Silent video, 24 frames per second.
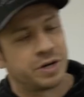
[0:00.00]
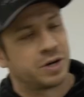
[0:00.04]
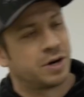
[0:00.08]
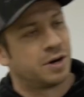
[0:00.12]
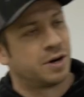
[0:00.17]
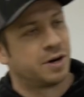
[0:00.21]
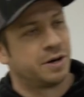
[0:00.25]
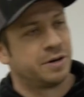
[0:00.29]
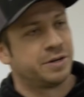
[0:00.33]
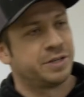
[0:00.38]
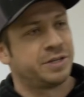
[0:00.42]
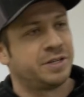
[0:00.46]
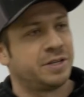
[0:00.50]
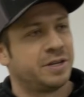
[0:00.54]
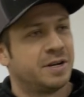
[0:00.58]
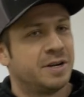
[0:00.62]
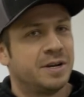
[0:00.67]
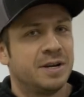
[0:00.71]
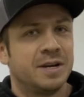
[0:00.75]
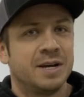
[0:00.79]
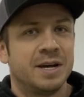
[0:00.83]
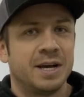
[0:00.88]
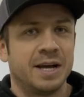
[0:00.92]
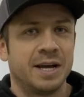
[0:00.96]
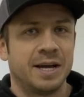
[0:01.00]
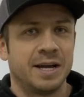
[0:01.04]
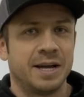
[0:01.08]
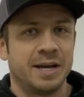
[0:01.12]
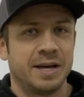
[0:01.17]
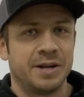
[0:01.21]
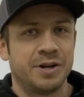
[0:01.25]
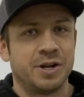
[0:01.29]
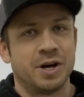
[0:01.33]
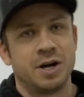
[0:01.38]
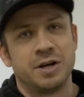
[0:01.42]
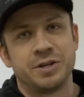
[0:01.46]
cars
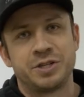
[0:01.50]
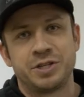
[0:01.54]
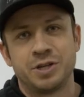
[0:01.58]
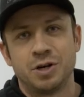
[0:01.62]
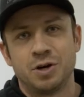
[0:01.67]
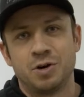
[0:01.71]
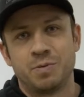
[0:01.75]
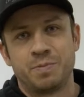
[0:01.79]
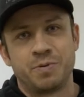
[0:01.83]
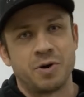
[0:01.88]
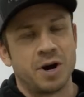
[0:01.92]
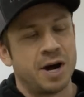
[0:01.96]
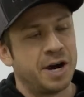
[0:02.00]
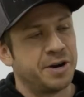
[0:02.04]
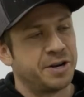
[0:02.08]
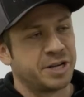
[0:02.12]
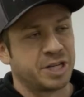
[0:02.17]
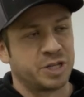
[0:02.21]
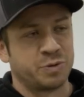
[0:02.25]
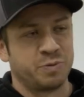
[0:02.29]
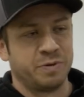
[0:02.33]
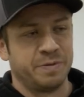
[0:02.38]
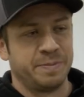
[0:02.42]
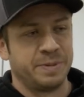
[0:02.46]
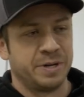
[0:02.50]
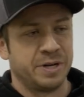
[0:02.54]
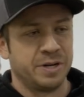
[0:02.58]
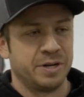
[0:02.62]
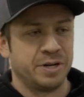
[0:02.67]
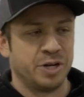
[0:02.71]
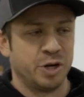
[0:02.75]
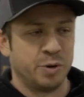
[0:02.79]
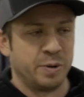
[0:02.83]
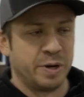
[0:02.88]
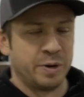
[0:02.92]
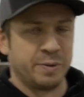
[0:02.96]
and also projects we've been
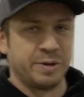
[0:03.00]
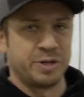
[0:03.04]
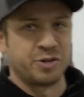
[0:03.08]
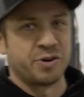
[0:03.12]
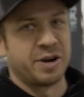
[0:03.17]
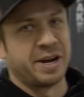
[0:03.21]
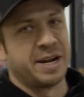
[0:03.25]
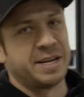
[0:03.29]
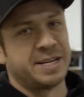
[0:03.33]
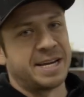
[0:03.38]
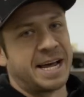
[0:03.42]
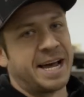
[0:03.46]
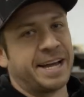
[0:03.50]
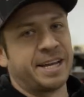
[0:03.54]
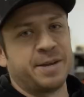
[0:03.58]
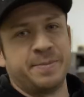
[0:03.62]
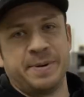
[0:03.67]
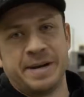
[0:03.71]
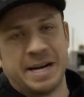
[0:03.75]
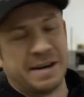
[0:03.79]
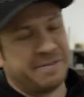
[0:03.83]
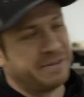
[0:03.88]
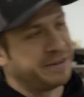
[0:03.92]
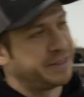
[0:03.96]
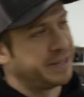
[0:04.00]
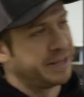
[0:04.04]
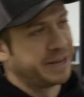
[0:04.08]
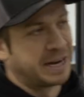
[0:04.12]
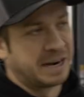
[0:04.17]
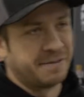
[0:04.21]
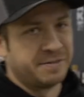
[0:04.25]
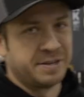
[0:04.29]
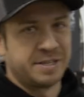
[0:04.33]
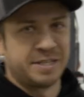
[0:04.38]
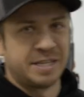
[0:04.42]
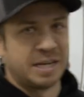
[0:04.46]
doing. We try to document everything
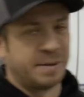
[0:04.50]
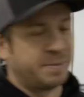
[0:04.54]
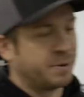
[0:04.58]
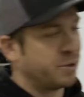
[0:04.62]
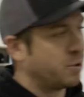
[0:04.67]
every step